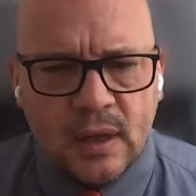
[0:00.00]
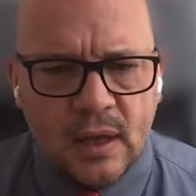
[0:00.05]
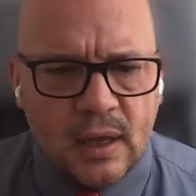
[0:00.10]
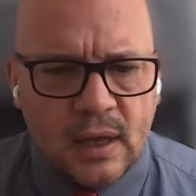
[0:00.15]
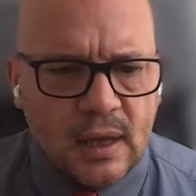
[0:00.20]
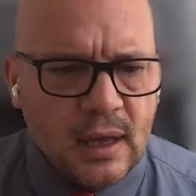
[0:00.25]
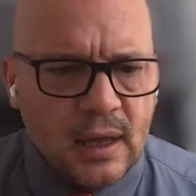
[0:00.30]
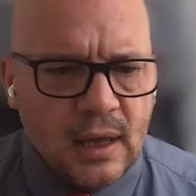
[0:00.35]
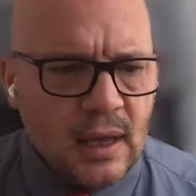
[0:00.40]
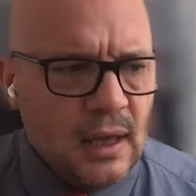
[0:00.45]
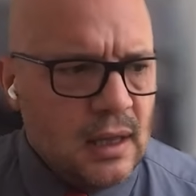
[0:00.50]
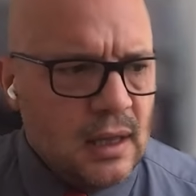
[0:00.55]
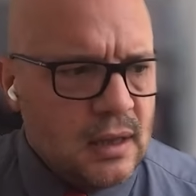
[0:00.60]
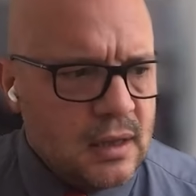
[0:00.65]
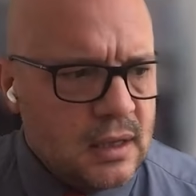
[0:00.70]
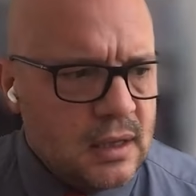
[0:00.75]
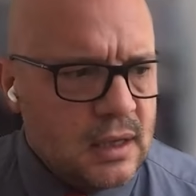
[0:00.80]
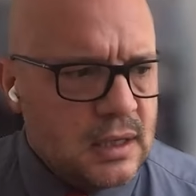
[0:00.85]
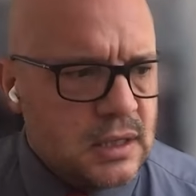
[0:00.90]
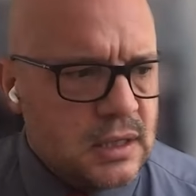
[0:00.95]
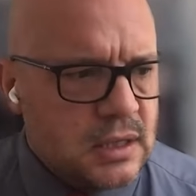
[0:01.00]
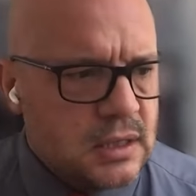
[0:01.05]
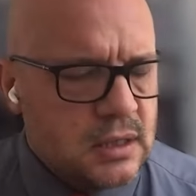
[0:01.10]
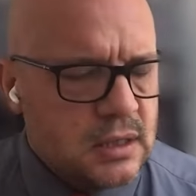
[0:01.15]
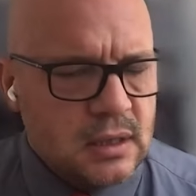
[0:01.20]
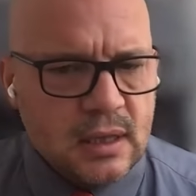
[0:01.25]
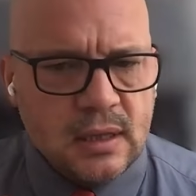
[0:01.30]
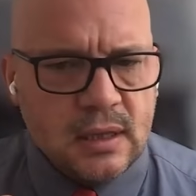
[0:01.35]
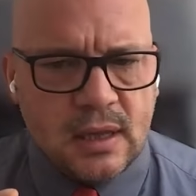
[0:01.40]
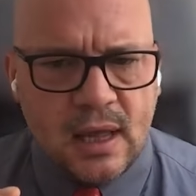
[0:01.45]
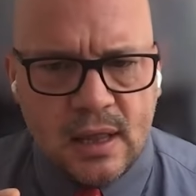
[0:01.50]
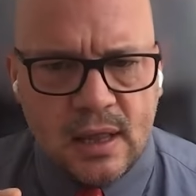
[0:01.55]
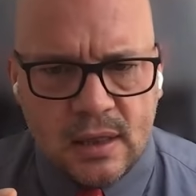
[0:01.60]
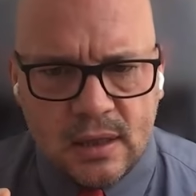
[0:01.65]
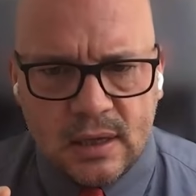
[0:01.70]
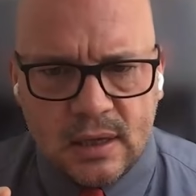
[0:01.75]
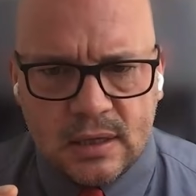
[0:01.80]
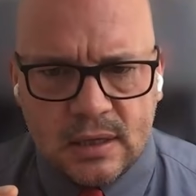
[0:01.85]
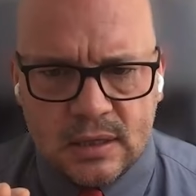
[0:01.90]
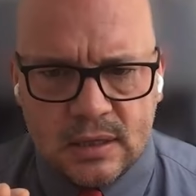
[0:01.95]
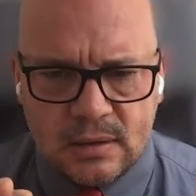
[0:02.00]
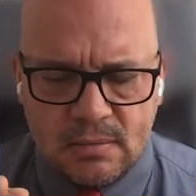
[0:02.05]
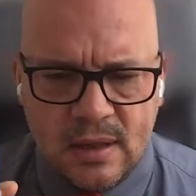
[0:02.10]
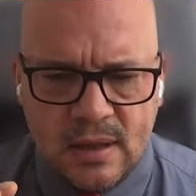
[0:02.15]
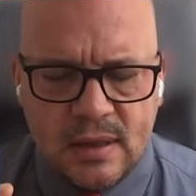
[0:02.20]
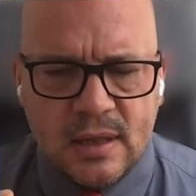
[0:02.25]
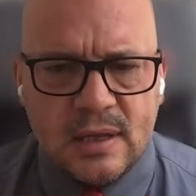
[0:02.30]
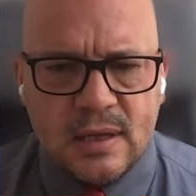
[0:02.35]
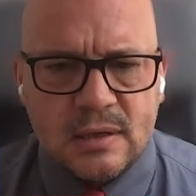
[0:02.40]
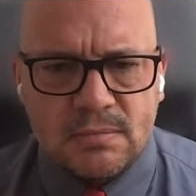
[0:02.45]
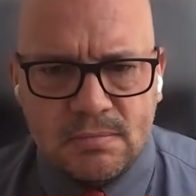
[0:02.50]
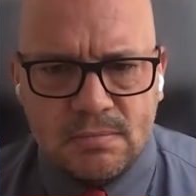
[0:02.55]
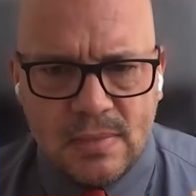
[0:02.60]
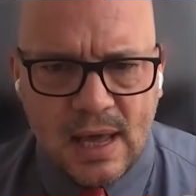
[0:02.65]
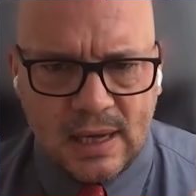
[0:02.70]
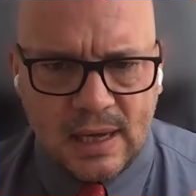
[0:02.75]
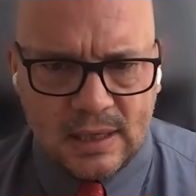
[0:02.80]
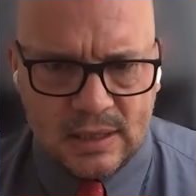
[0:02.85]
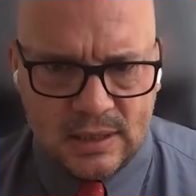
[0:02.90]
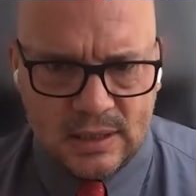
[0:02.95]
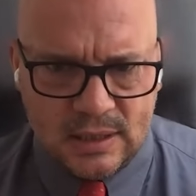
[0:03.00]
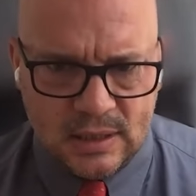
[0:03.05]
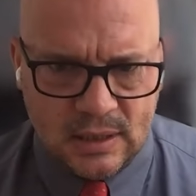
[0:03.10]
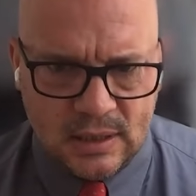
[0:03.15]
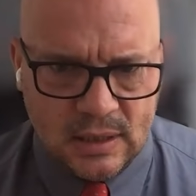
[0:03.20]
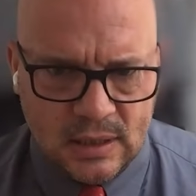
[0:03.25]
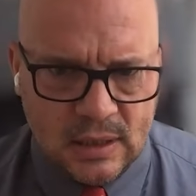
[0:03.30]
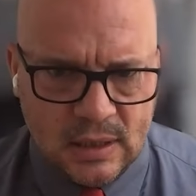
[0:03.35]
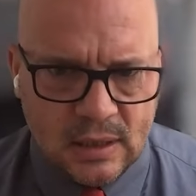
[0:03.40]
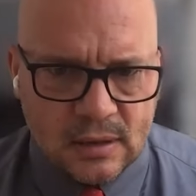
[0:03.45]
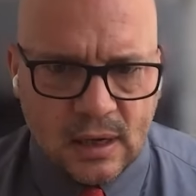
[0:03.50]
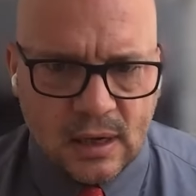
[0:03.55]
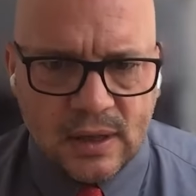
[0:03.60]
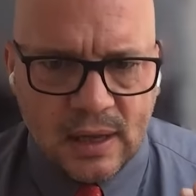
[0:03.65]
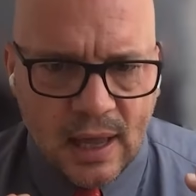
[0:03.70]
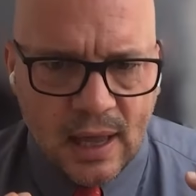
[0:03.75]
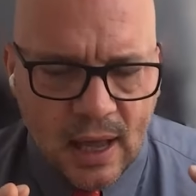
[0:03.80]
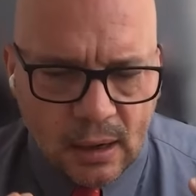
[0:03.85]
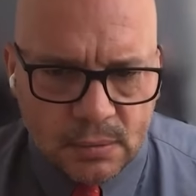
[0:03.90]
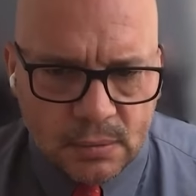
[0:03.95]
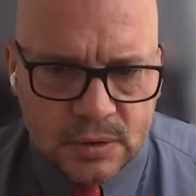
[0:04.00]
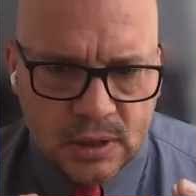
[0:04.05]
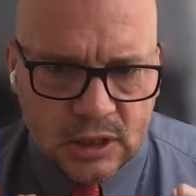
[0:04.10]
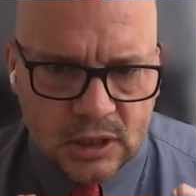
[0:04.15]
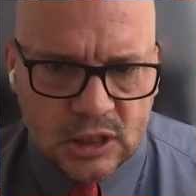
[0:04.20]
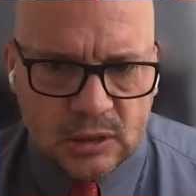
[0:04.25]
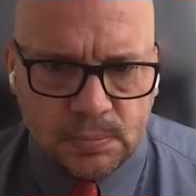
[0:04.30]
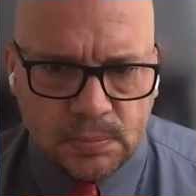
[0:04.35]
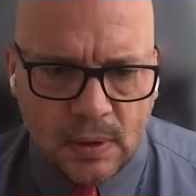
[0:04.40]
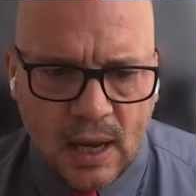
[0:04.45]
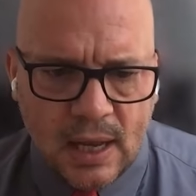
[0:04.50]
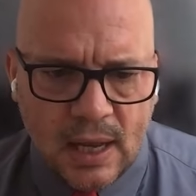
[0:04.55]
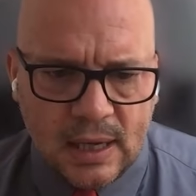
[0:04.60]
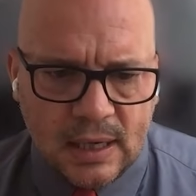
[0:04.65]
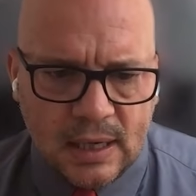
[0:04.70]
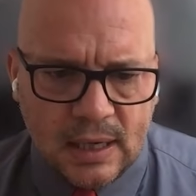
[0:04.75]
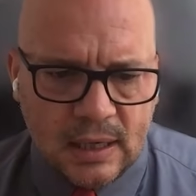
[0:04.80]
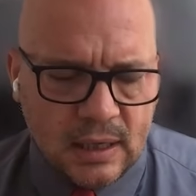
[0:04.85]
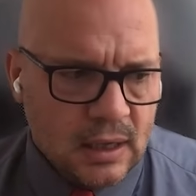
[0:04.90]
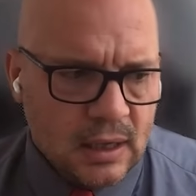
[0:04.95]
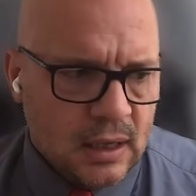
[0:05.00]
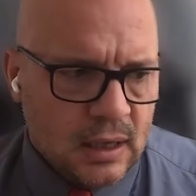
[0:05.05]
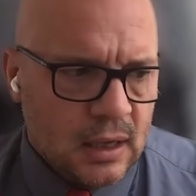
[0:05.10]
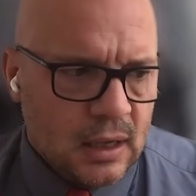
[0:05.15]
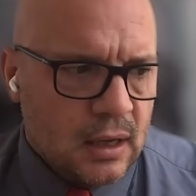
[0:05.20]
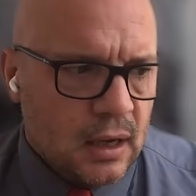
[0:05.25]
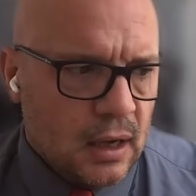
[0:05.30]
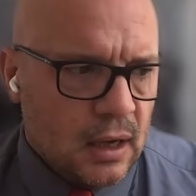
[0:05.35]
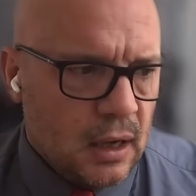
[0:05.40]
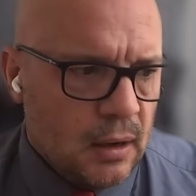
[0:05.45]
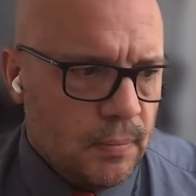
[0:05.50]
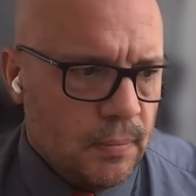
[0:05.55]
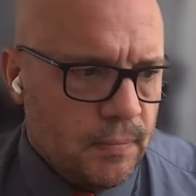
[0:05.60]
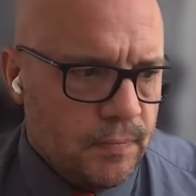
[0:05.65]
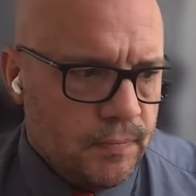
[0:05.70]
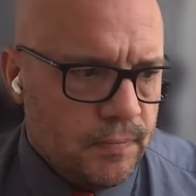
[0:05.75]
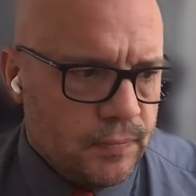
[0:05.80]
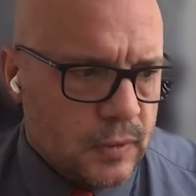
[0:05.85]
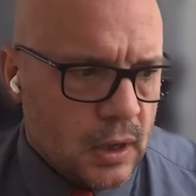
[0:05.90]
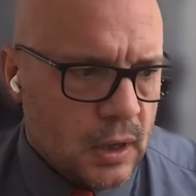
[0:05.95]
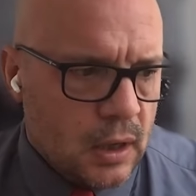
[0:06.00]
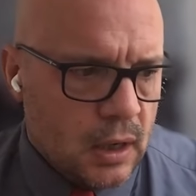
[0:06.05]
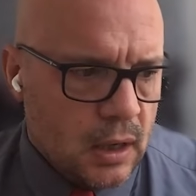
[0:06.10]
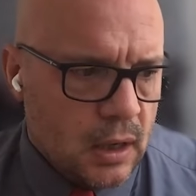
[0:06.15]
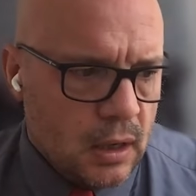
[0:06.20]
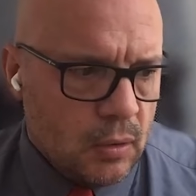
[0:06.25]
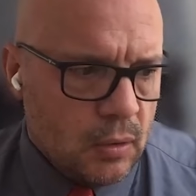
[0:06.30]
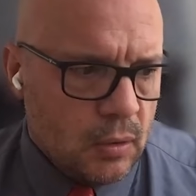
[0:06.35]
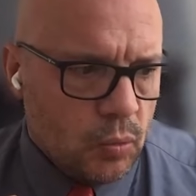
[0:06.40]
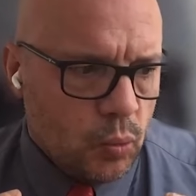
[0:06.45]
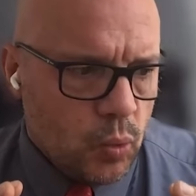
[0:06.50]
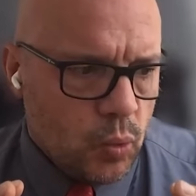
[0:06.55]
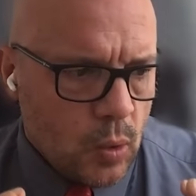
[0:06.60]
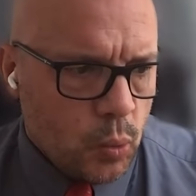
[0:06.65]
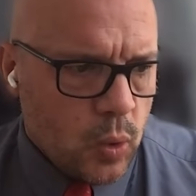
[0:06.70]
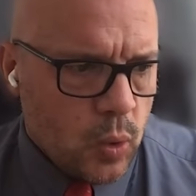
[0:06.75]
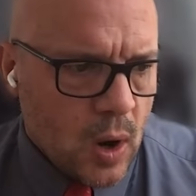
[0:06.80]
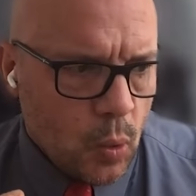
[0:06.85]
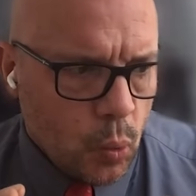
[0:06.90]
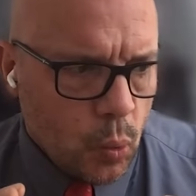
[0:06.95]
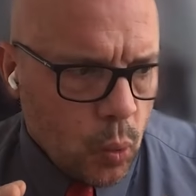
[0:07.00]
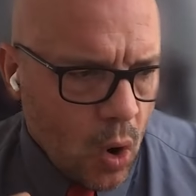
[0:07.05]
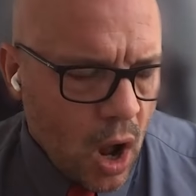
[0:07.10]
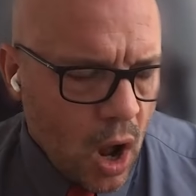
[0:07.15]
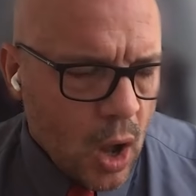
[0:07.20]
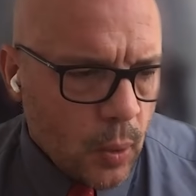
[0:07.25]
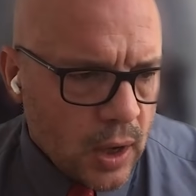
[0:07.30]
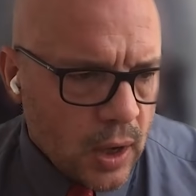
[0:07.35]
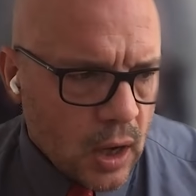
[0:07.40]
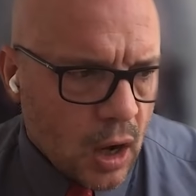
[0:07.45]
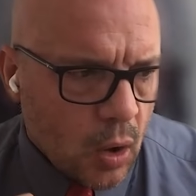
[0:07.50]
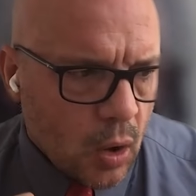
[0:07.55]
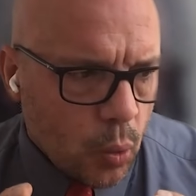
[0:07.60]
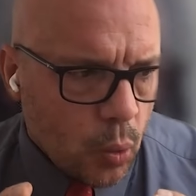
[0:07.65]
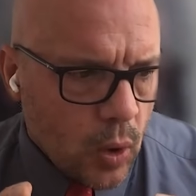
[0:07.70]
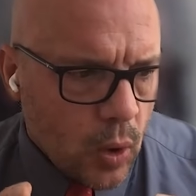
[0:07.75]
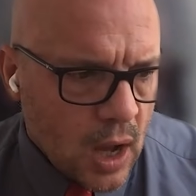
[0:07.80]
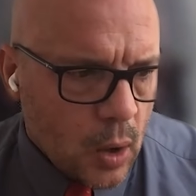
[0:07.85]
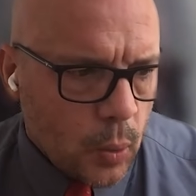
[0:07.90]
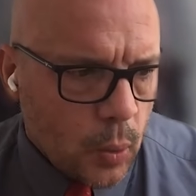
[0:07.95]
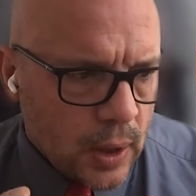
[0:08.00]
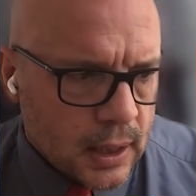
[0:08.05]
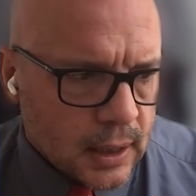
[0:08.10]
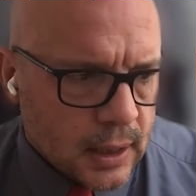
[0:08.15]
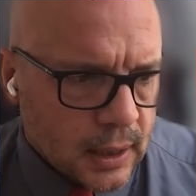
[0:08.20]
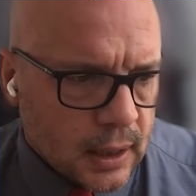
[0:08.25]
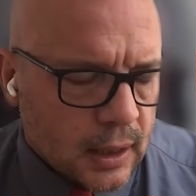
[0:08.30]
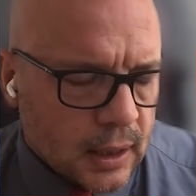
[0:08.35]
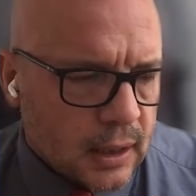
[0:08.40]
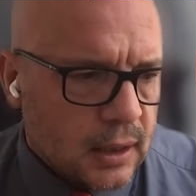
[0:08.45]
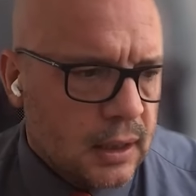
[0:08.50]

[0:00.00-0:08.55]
in this in, in this in this mix that I think helps explain um, uh, wh wh why we are where we are.